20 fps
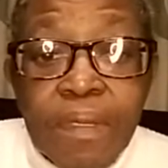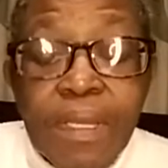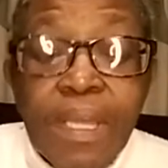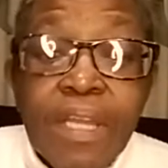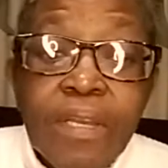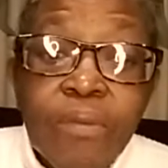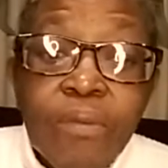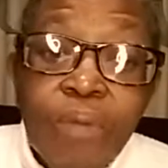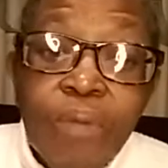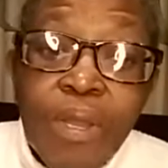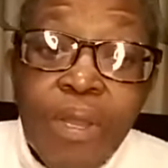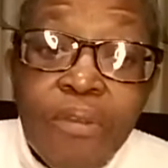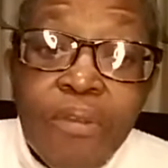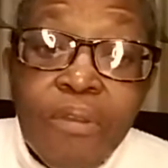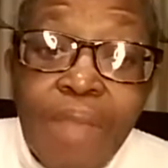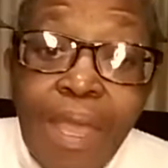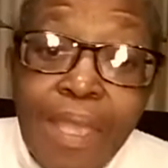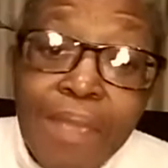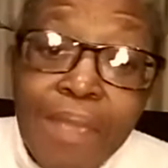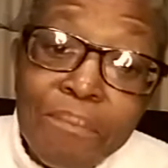And when
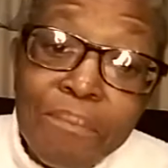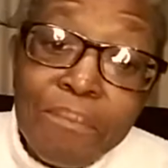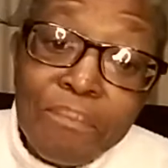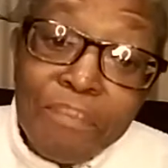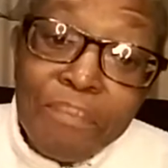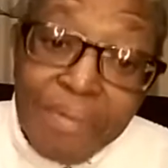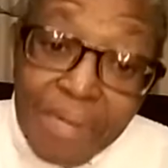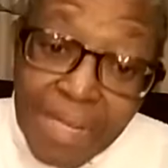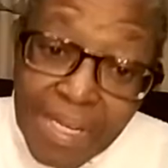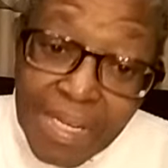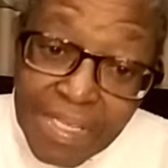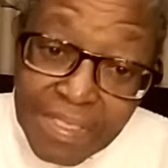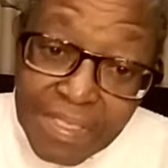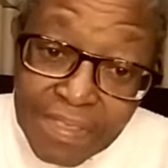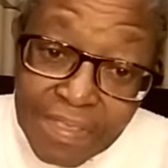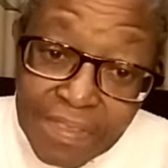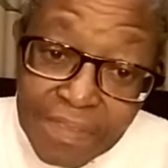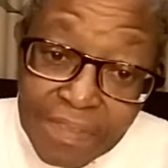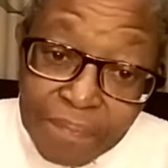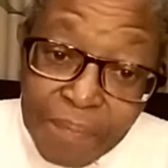you are
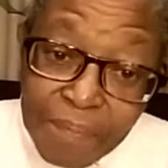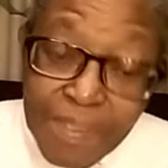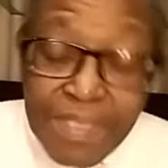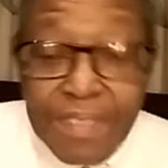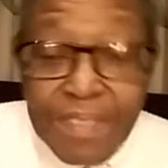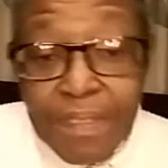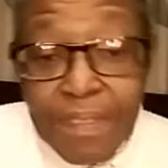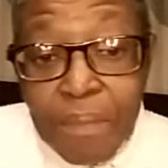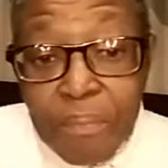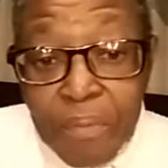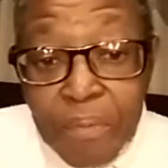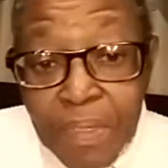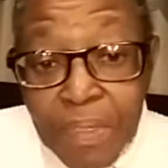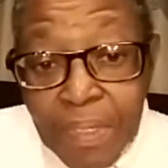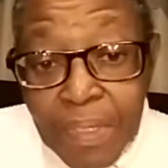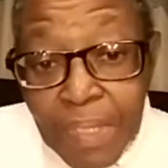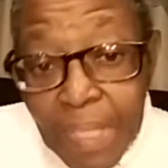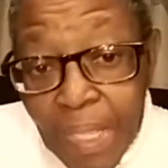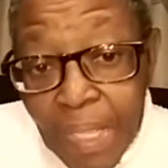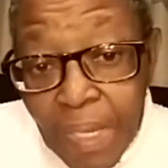impressed by
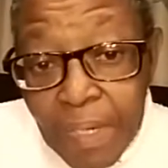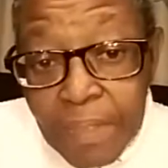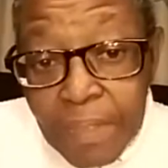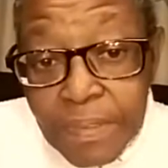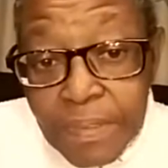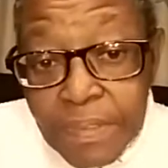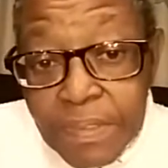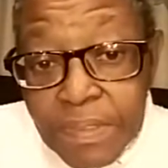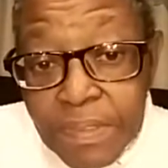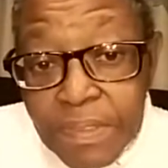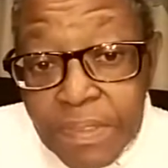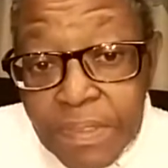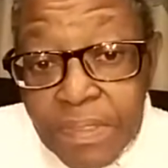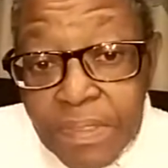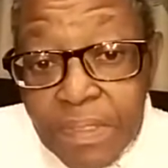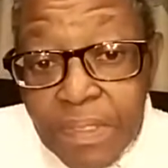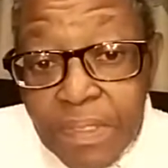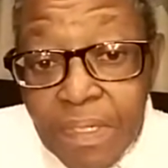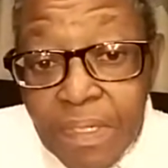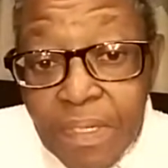somebody else,
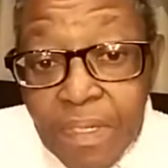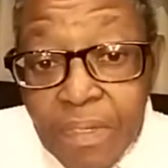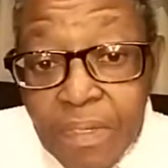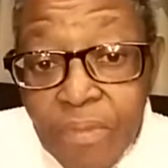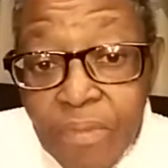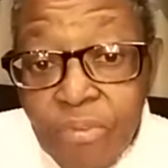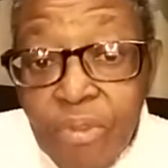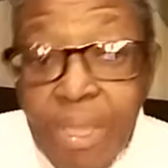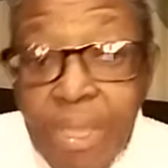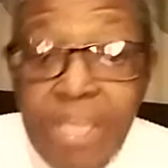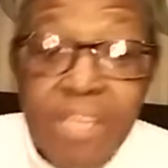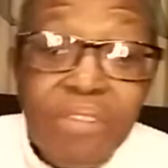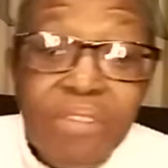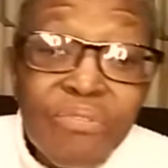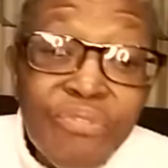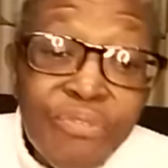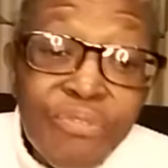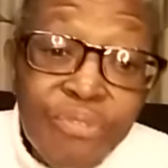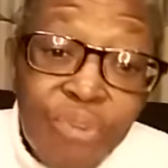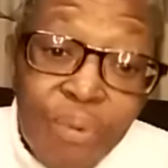you are
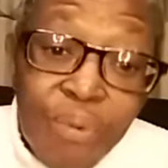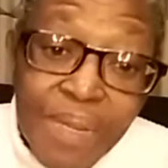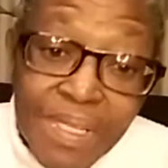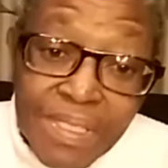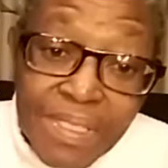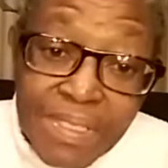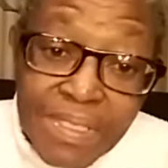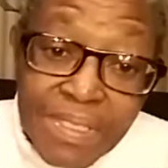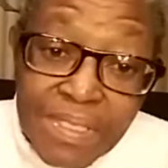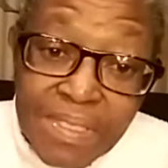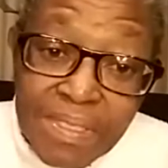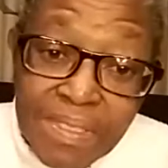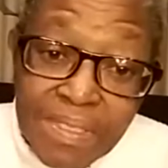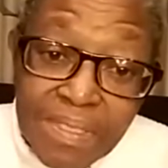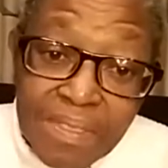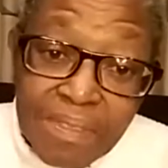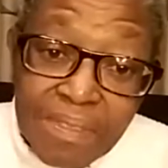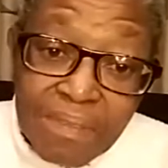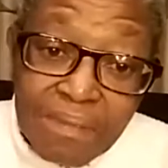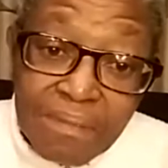influenced.
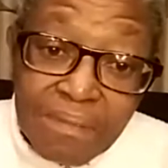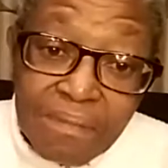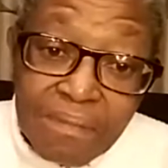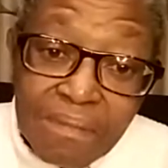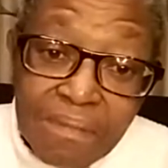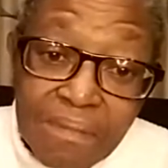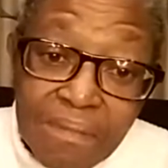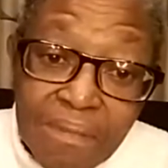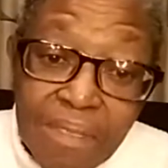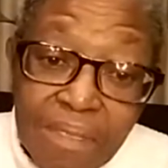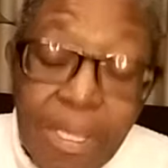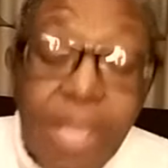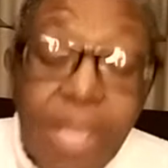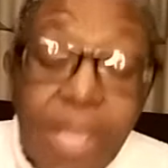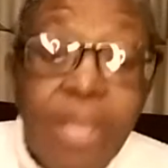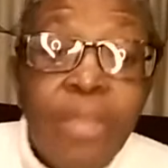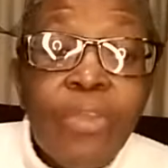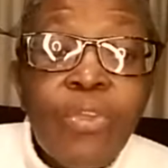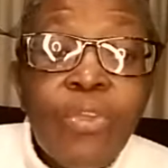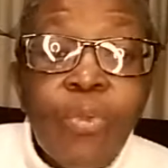
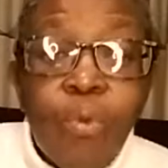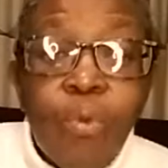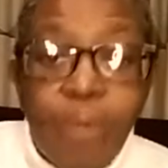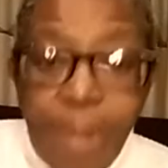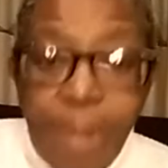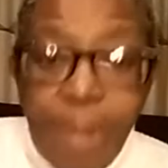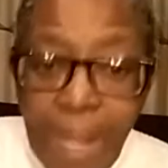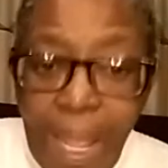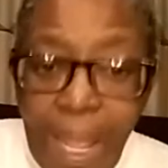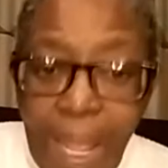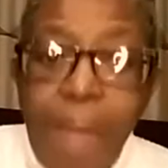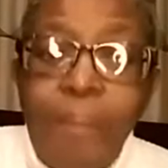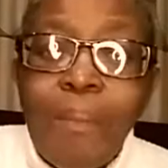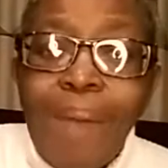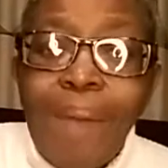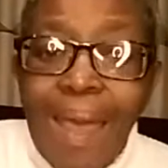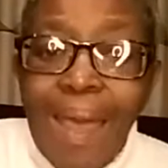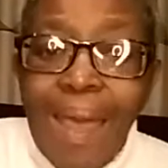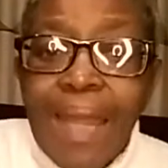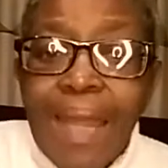You
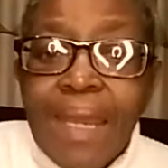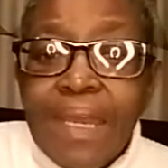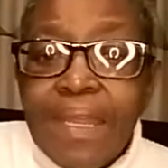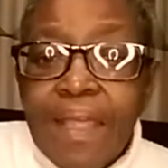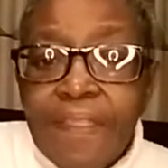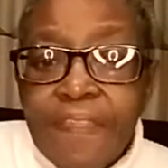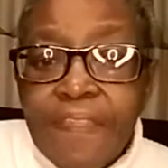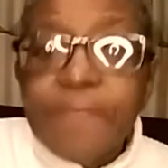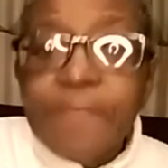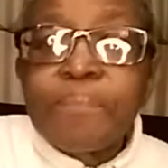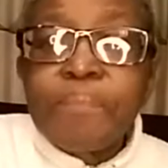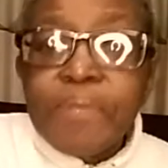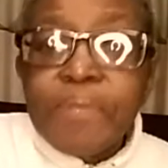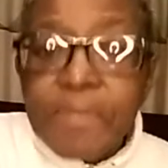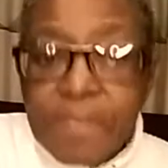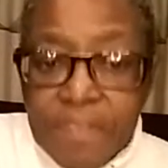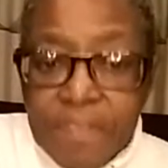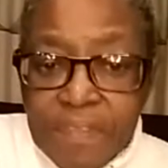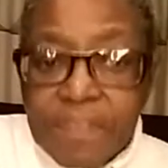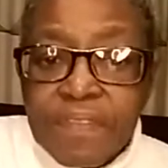come under that
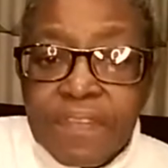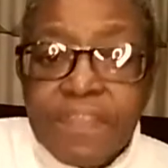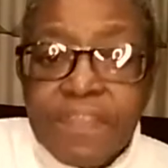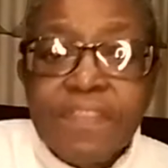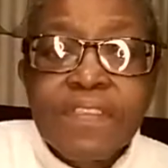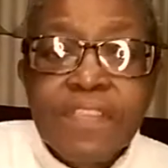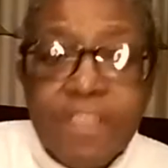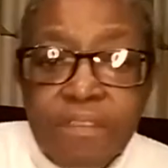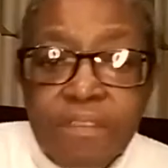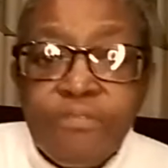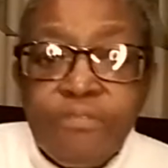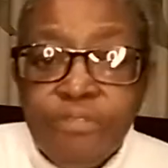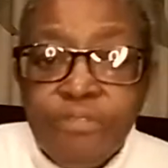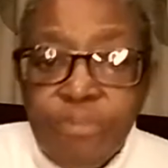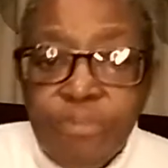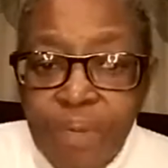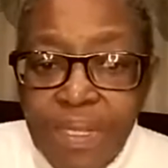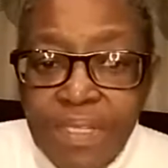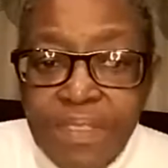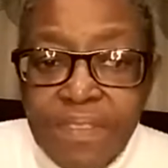person's
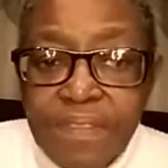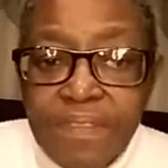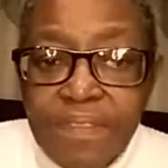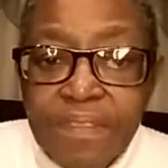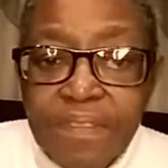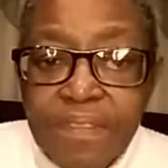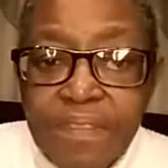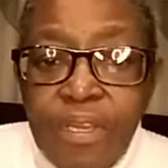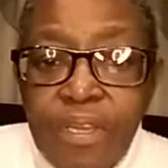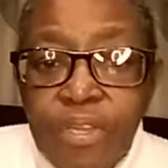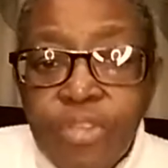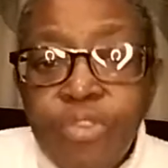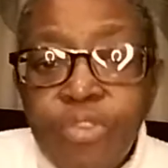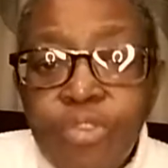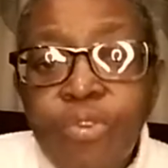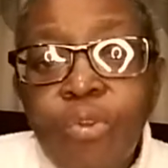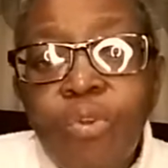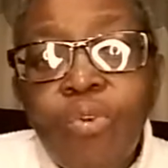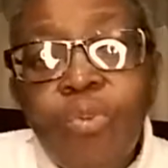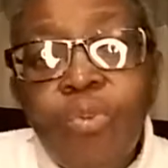influence.
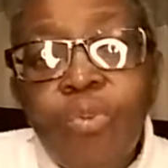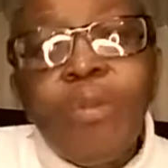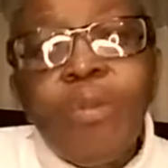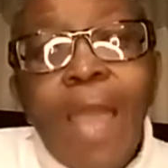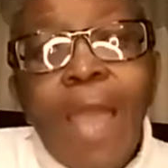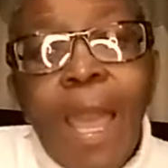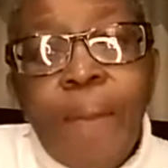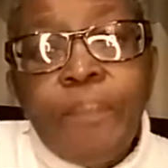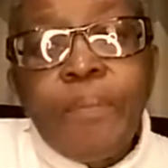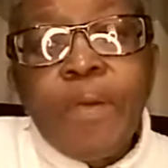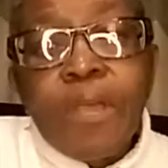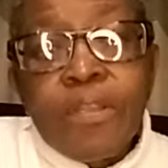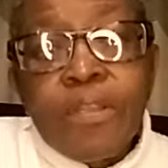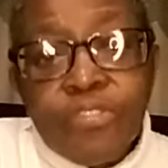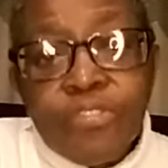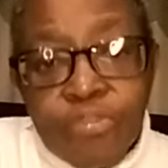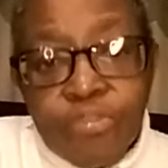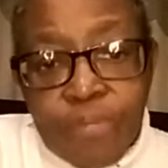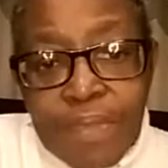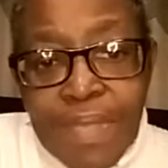You look up
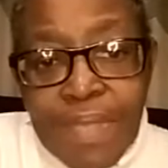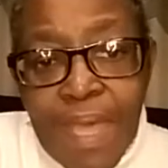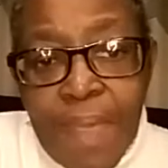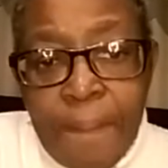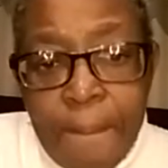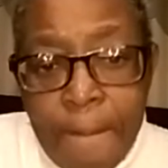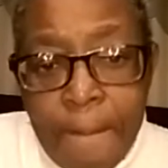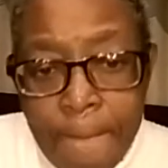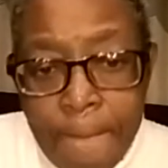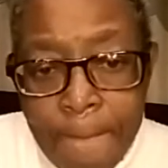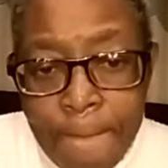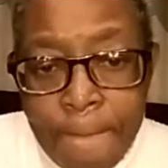to them.